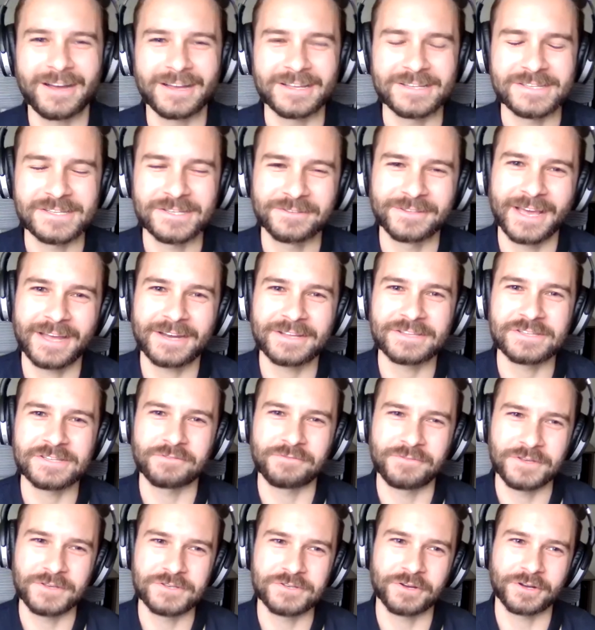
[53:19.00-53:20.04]
So that is a
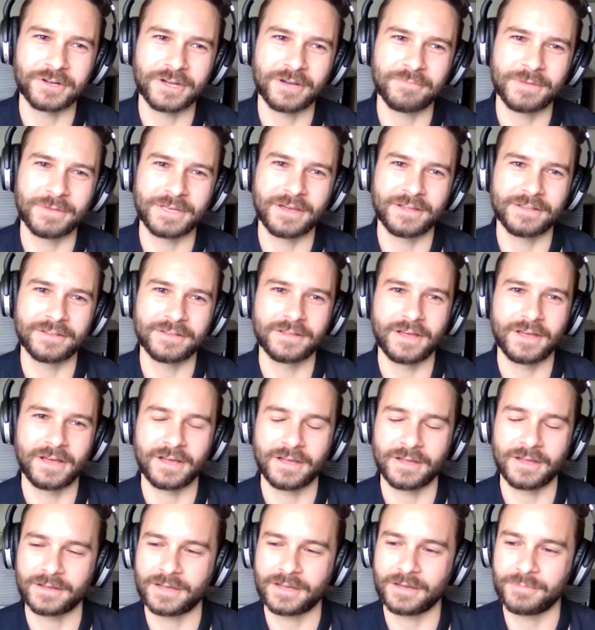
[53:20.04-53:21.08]
feature coming
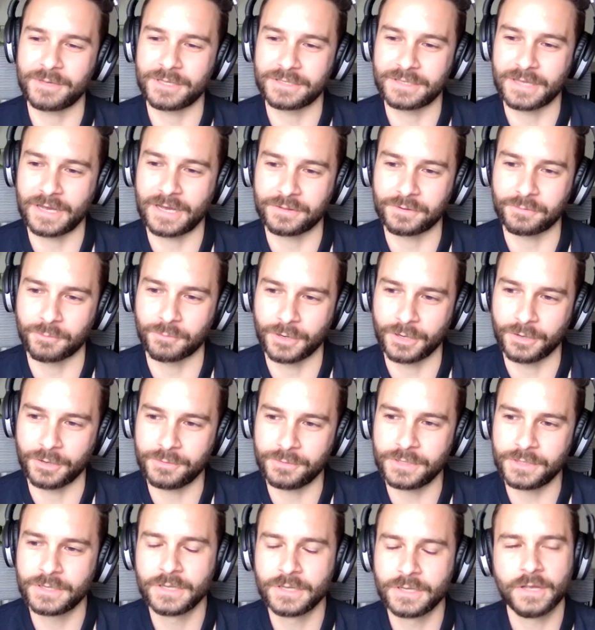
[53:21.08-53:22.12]
down the
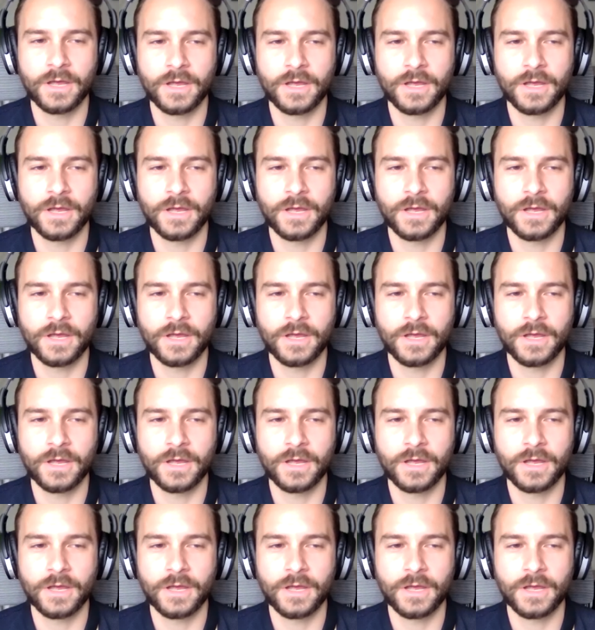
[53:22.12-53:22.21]
road.